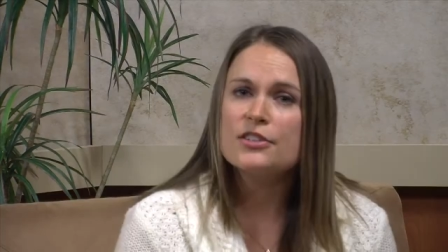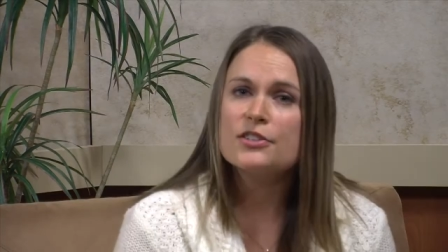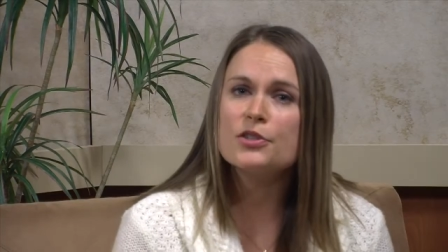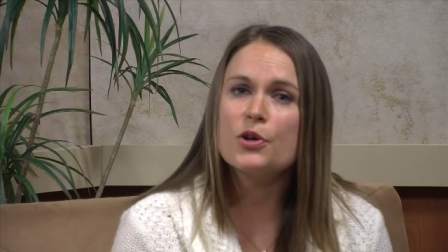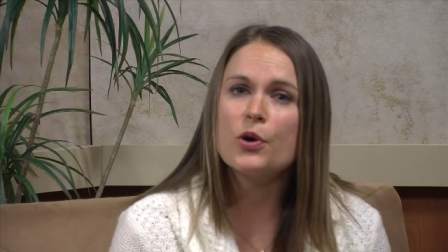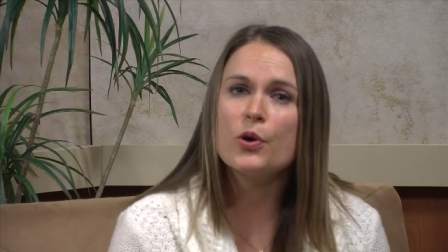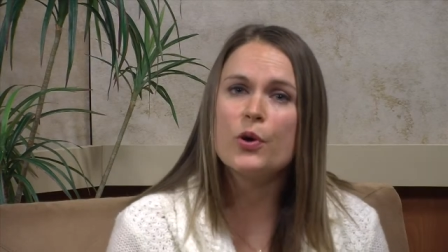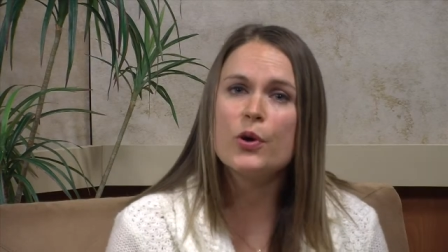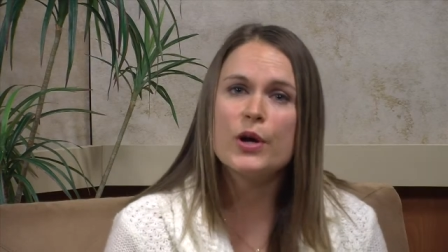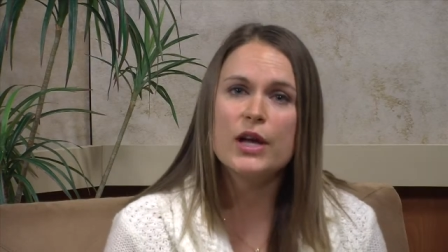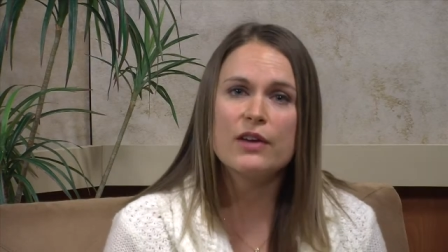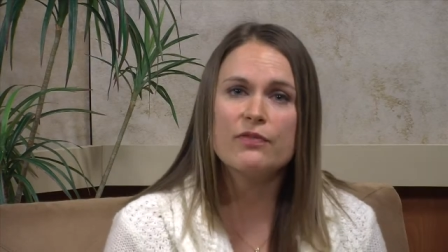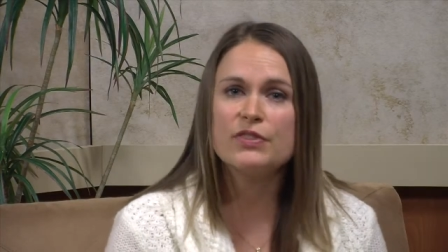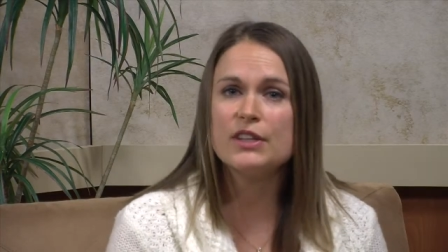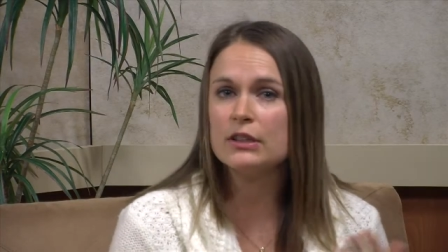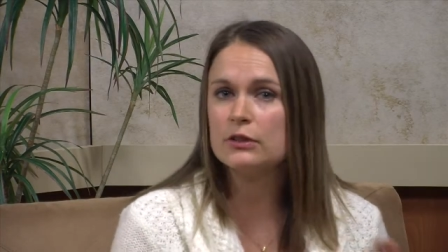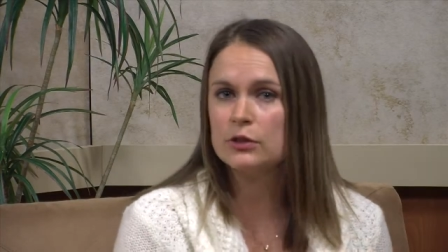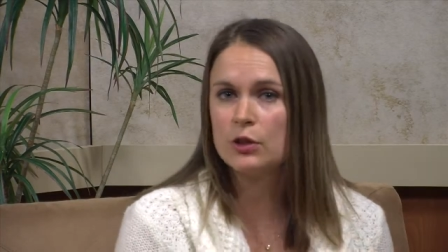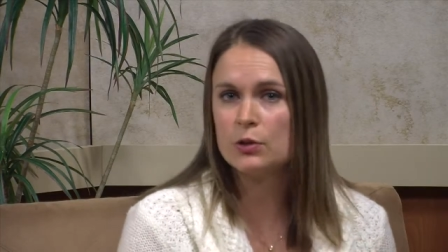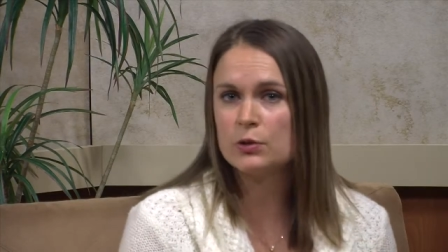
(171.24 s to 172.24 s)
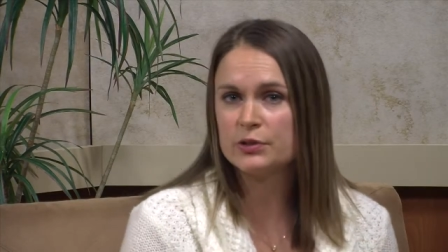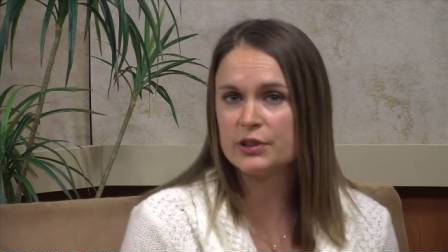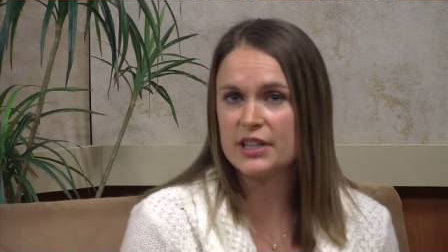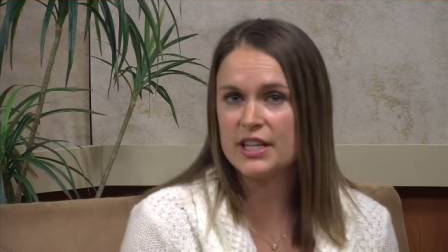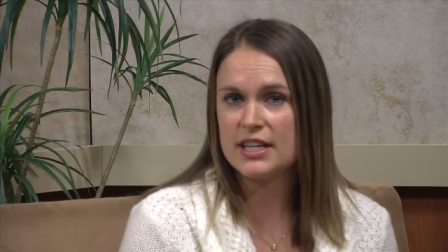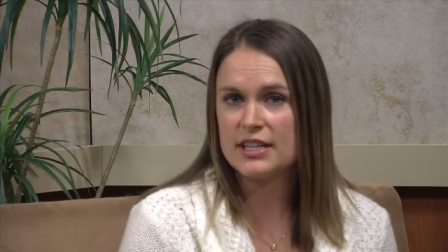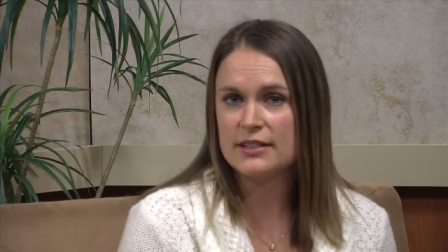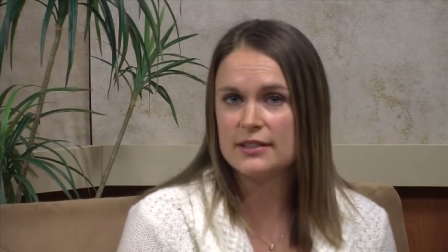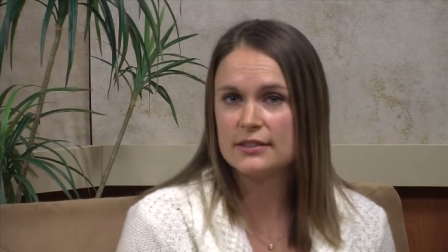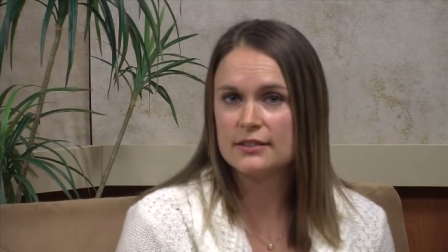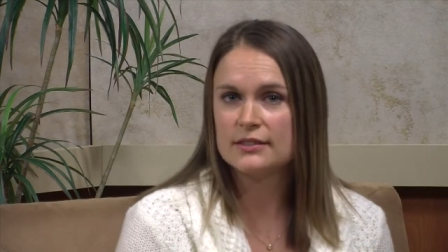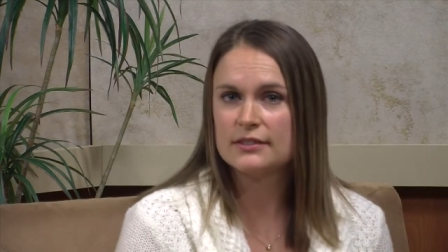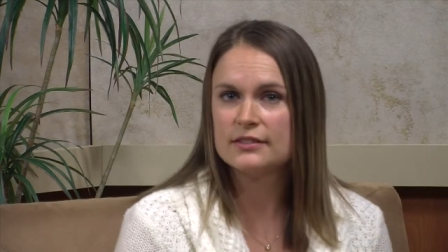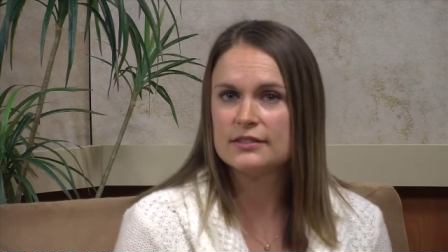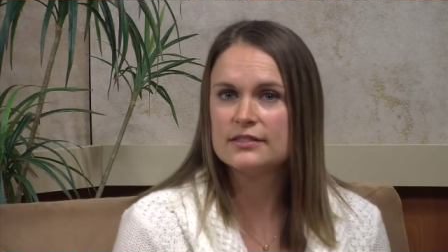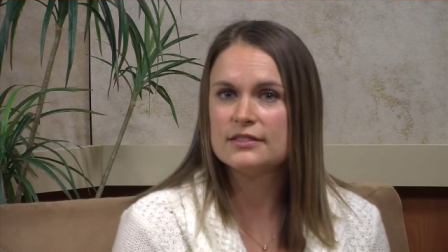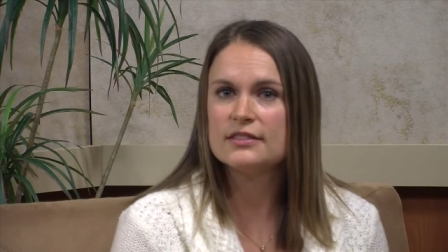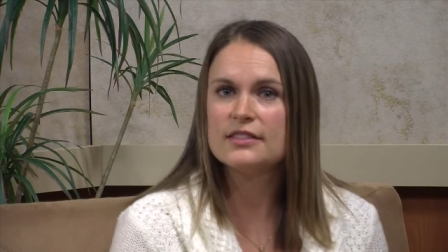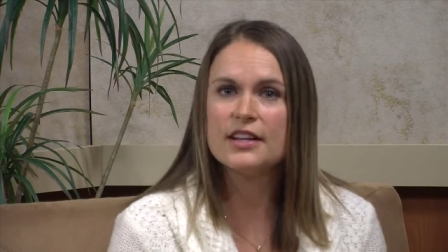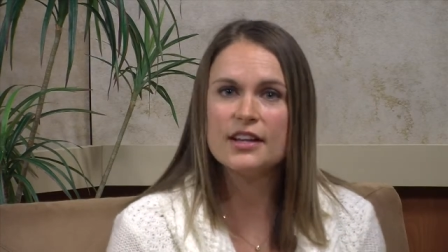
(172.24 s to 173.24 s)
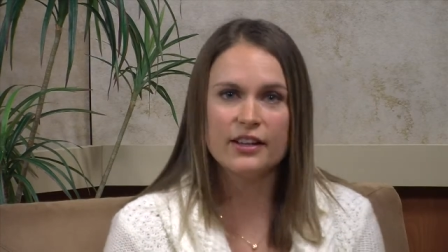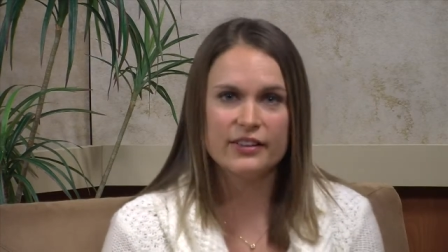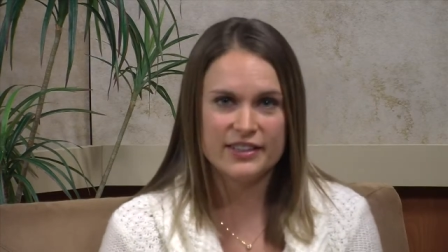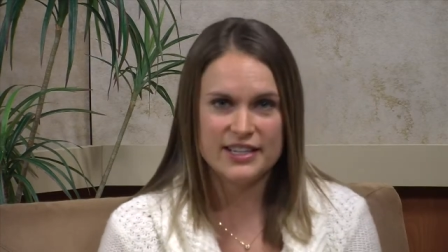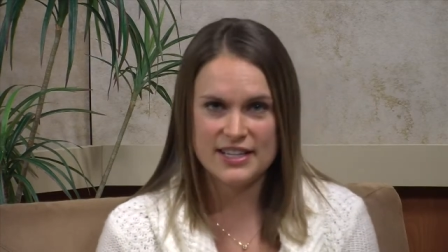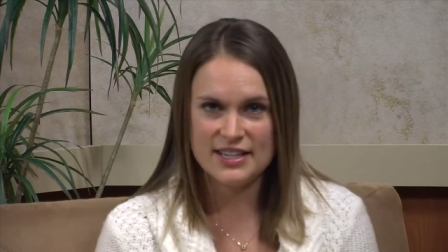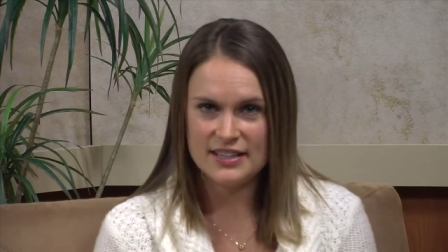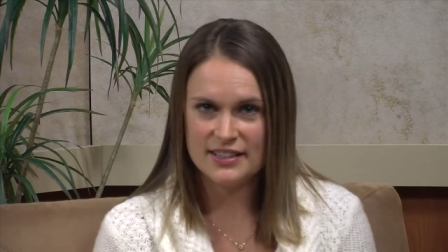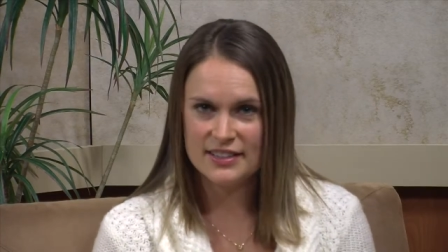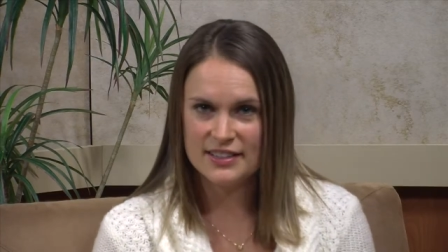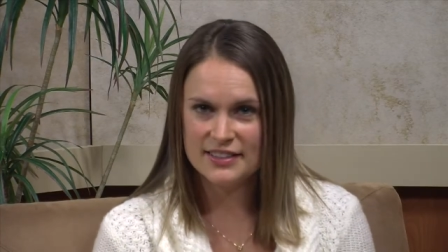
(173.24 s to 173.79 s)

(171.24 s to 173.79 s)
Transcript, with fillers: So if they're lonely, they'll eat.